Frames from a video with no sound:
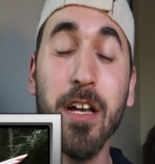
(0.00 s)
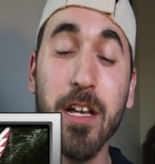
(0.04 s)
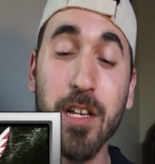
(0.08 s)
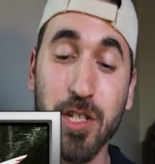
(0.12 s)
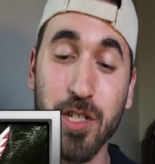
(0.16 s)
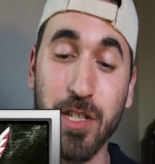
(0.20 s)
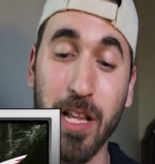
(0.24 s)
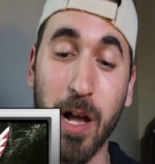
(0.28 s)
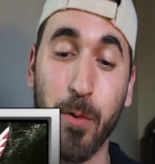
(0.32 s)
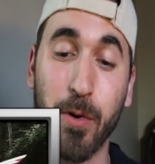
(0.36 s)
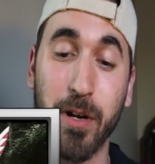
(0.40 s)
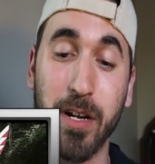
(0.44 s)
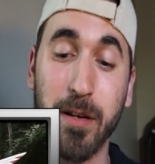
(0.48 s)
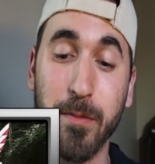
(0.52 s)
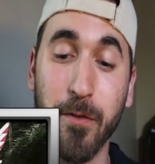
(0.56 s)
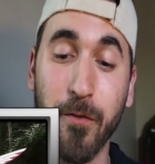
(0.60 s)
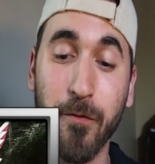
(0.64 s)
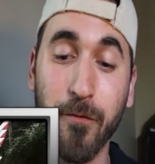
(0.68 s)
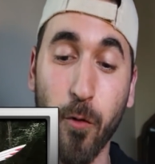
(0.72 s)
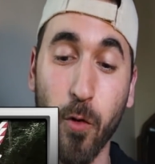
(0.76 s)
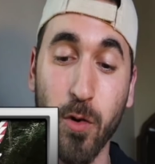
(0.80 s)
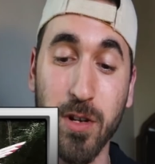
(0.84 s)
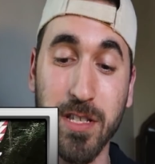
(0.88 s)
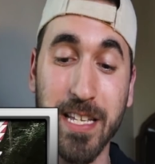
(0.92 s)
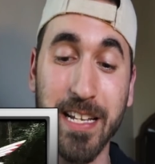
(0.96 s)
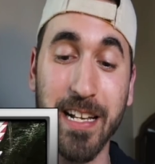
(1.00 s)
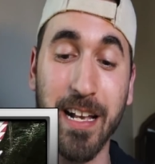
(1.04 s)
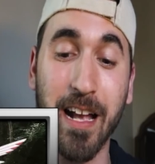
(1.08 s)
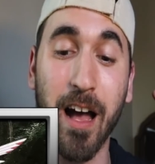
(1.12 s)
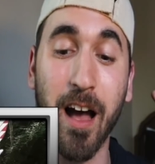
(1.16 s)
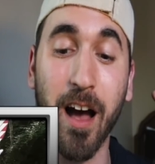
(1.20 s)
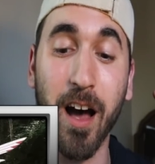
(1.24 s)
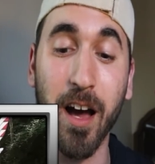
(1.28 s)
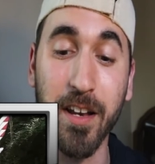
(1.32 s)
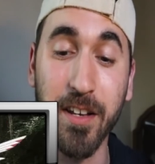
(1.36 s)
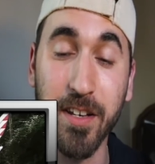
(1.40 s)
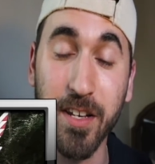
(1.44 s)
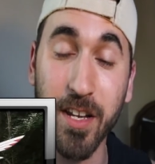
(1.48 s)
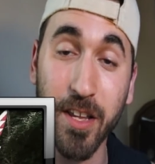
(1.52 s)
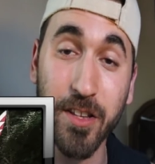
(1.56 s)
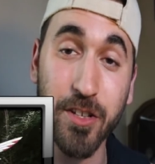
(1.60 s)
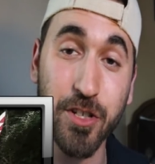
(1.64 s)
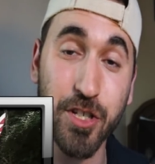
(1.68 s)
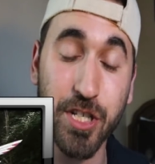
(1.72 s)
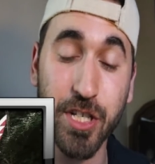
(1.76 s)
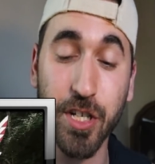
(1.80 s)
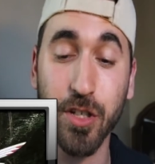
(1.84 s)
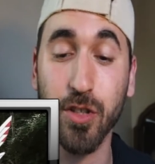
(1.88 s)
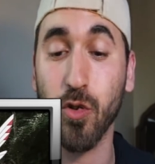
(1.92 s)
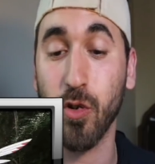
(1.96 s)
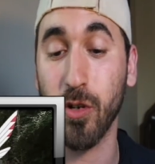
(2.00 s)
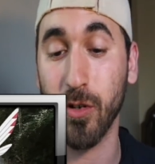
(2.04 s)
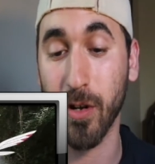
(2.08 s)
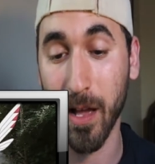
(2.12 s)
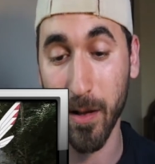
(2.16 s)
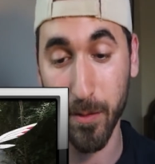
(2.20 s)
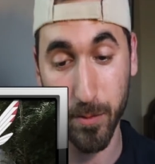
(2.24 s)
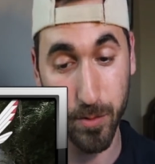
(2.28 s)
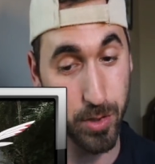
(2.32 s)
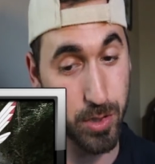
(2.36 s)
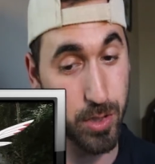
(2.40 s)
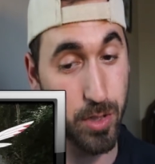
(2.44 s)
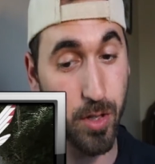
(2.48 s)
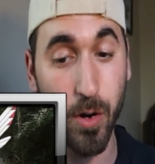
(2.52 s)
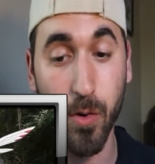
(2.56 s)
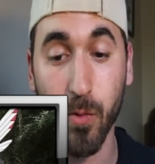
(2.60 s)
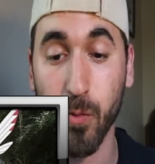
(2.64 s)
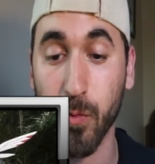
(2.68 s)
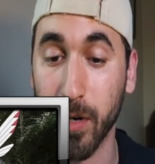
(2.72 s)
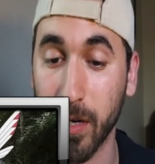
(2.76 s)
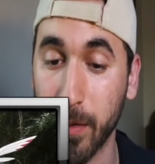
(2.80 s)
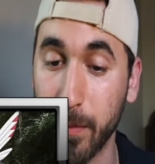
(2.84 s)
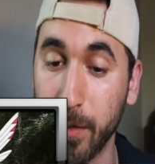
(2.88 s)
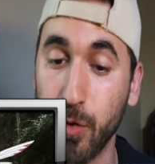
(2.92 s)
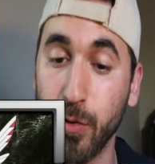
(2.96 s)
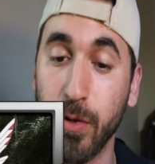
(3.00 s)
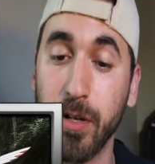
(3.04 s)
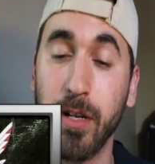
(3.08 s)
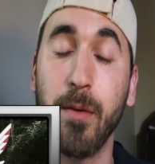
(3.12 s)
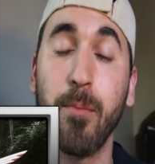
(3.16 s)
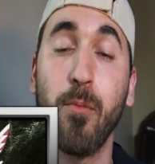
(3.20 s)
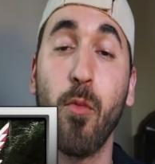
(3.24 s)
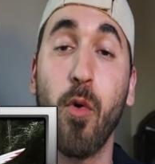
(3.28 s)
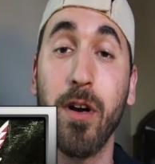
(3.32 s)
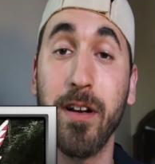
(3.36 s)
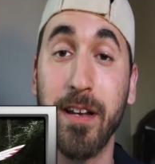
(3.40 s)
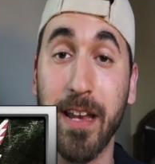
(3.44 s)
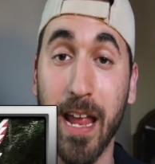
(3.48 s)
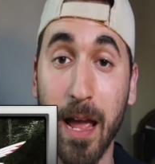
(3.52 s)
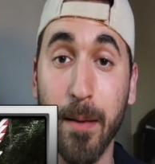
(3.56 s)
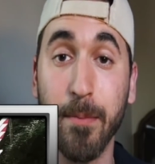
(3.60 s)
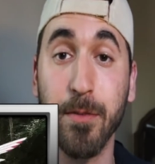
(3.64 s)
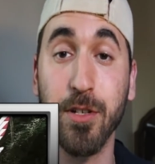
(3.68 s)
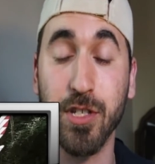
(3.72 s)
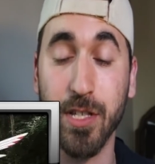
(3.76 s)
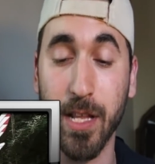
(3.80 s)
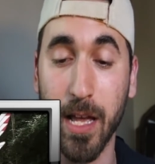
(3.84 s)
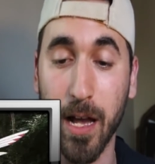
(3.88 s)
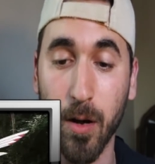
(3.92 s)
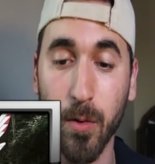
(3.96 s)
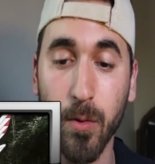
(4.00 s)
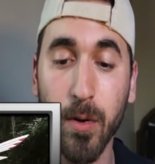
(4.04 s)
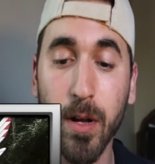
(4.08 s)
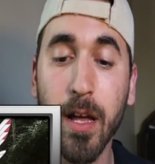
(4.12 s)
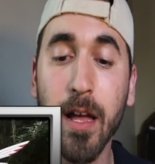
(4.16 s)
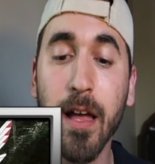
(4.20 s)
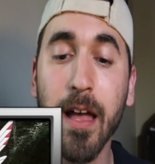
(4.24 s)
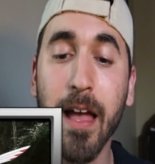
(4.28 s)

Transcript: So now we're going to be forcing another shield, or no, we're going to be doing more damage now.